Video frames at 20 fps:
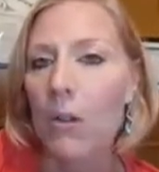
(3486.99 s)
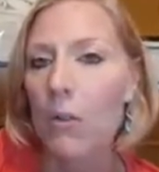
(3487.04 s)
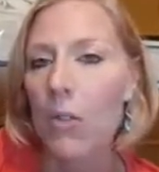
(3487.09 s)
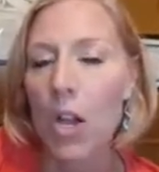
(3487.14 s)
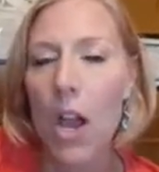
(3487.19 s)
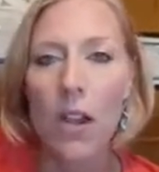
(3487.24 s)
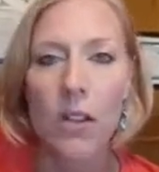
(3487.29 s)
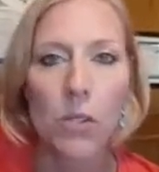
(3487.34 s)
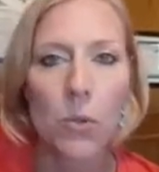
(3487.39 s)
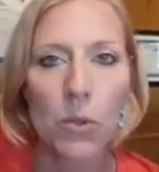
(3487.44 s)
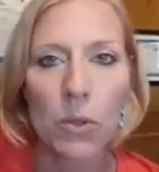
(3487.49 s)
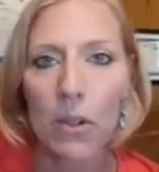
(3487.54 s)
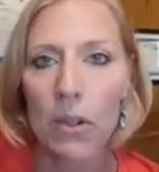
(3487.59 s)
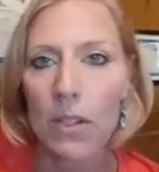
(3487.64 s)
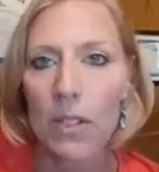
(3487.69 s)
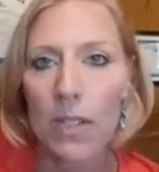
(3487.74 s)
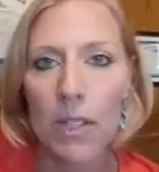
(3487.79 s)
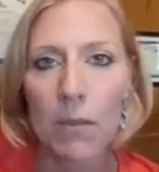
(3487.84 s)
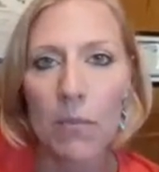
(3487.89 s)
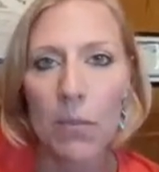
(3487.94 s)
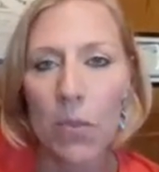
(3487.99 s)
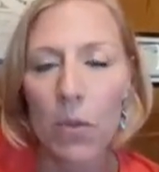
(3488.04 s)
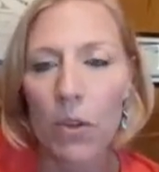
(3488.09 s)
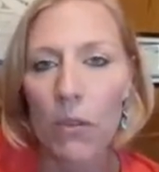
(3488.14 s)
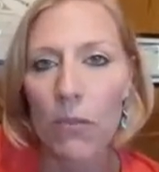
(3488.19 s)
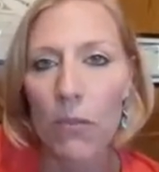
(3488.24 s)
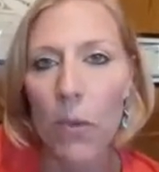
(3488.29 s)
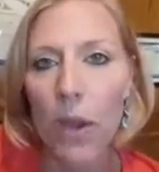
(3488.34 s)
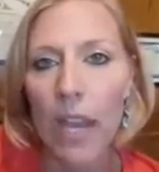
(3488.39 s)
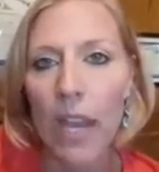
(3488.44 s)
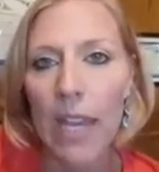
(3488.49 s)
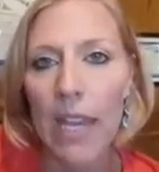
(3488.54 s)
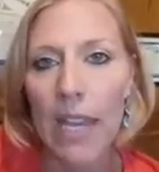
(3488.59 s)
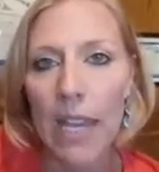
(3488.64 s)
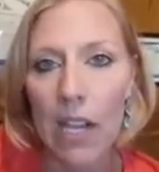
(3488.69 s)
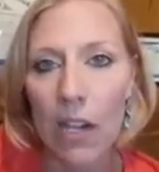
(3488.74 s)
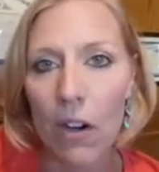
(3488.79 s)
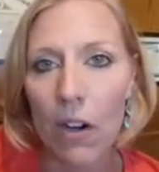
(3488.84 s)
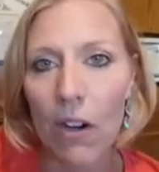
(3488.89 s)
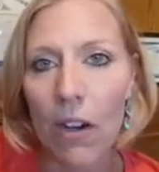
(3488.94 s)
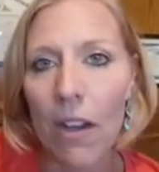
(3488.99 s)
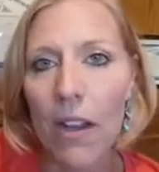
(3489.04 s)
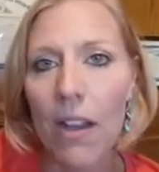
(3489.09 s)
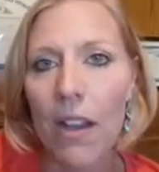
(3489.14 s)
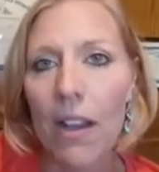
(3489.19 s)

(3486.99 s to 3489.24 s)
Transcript: talked to her in some sort of way here.